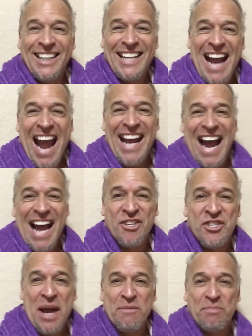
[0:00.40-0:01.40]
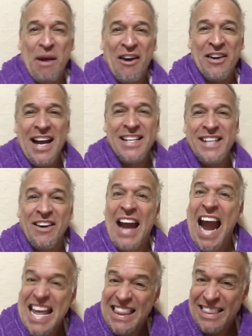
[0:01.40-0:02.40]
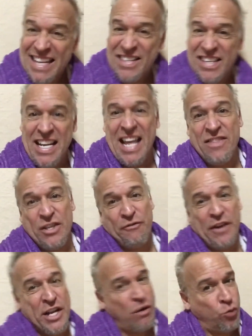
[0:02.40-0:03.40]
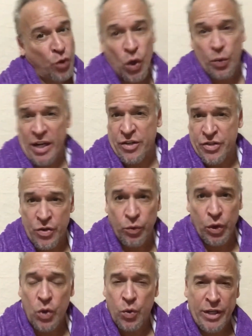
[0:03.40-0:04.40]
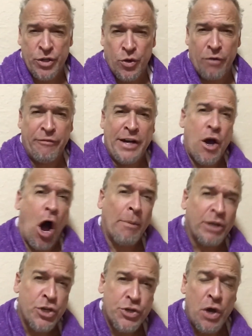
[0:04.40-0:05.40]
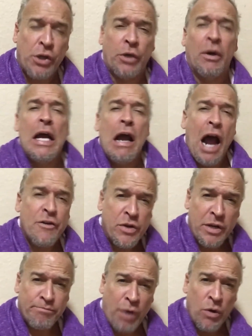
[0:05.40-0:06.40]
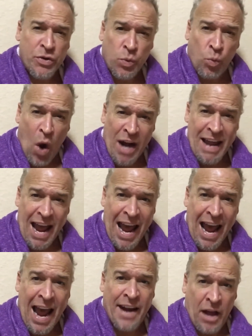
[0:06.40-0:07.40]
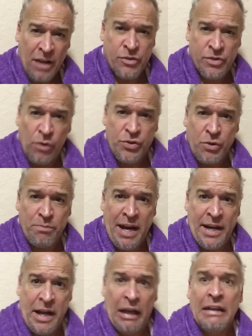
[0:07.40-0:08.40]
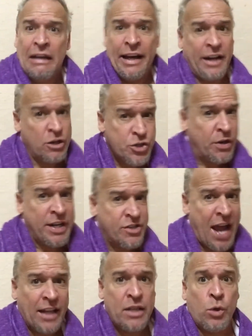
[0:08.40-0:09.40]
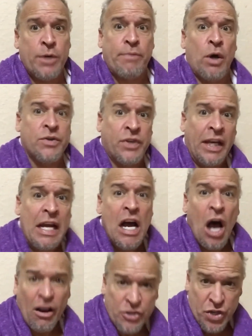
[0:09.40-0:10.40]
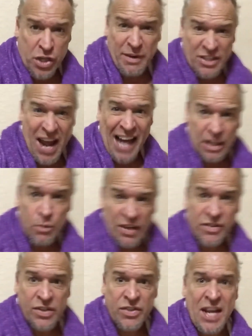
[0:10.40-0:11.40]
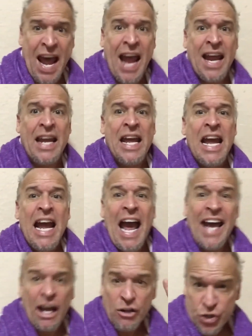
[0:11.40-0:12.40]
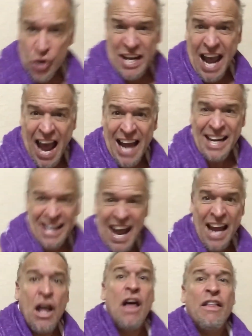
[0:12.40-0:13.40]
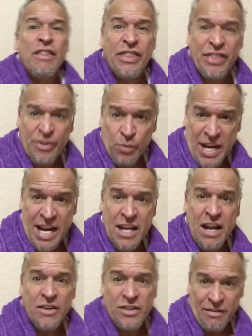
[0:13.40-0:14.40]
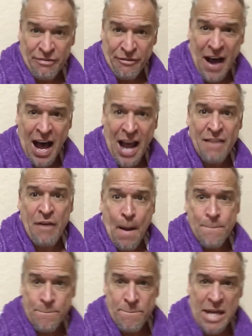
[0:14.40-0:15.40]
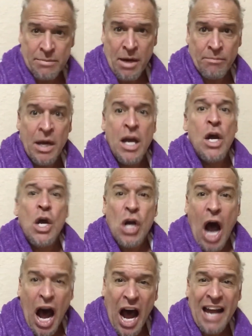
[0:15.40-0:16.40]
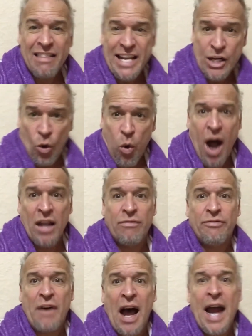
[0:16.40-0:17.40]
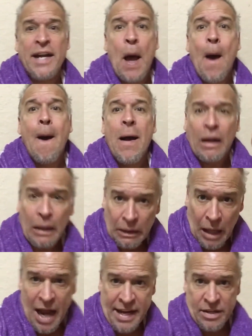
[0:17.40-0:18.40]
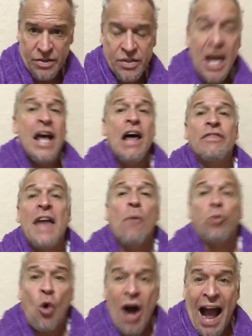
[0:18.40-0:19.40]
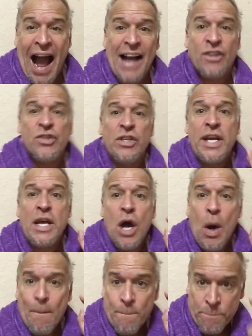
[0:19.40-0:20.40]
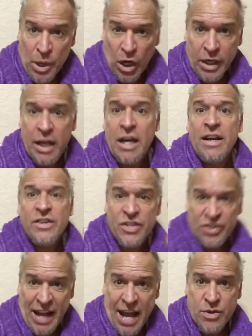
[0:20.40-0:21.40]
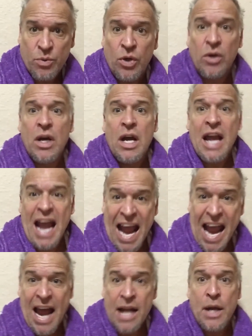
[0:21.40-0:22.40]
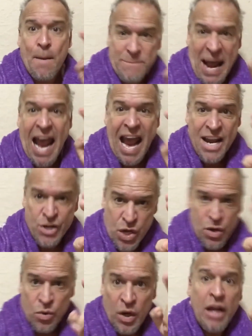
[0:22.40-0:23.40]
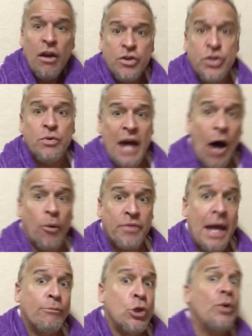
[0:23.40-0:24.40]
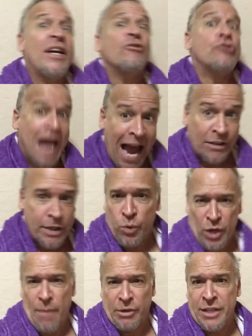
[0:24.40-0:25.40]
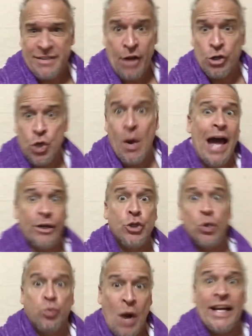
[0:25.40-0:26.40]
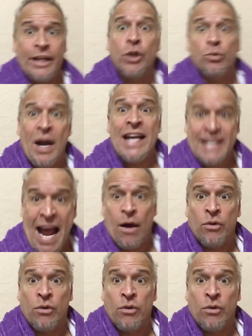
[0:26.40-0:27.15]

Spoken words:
Hey guys, James Paradise here. Hey, listen, in this video, real quick, just a real quick short video, I'm going to show you how you can post one ad on social media, and I'll show you exactly where to post it. I'll show you exactly what to say, and I'll show you how to get 3 to 5 minimum highly qualified clients that will actually book, schedule, and pay you to help them do exactly what I'm going to tell you how to do right here, right now.